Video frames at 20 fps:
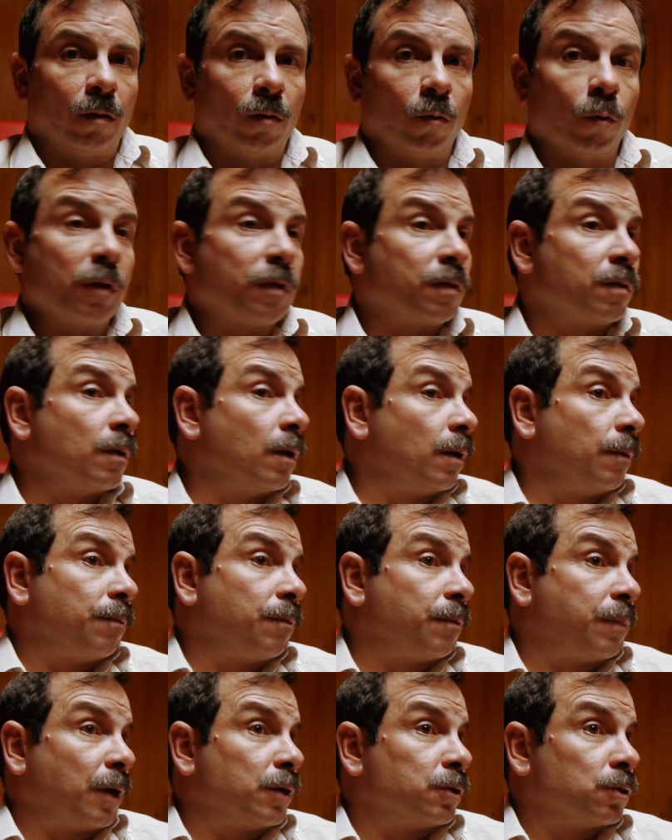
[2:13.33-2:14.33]
with
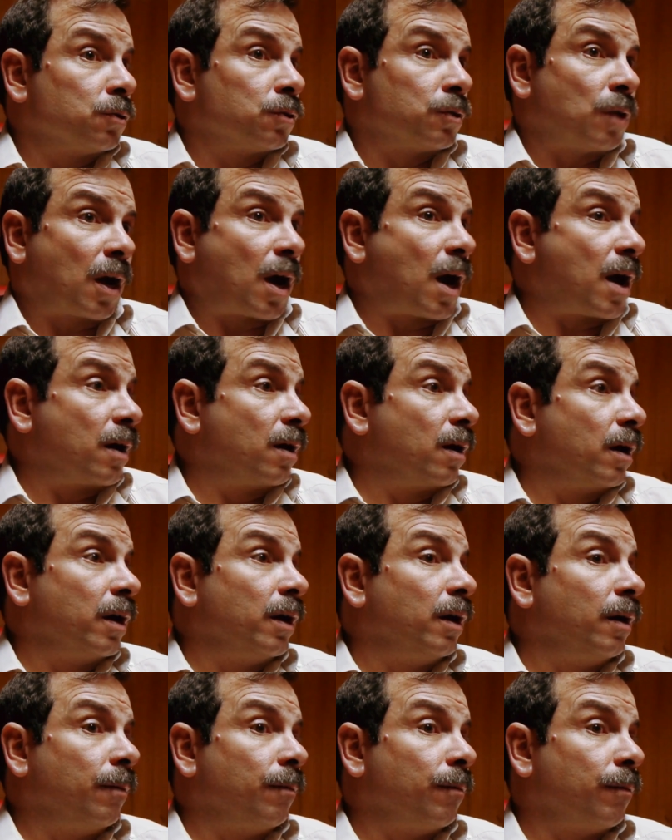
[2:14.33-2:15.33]
persons that are
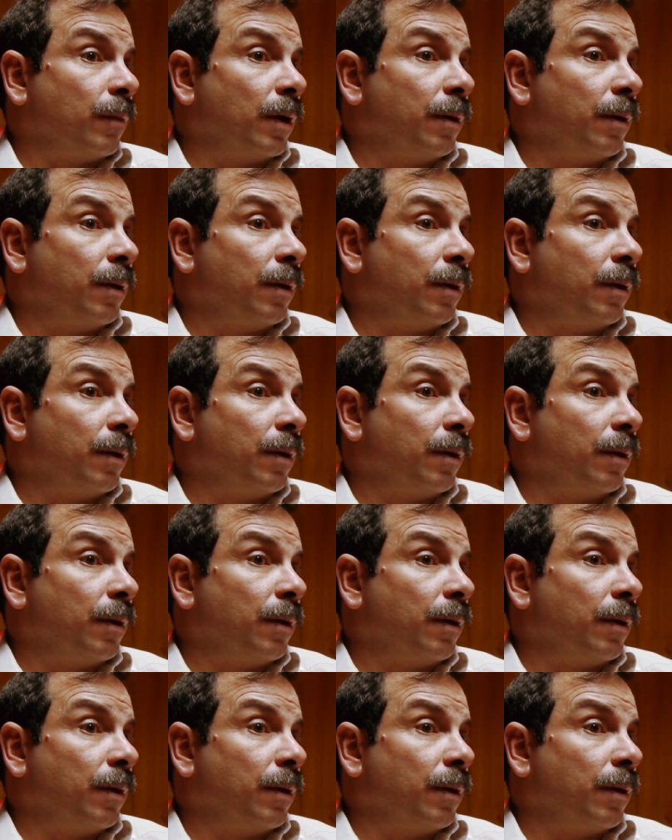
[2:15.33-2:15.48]
in,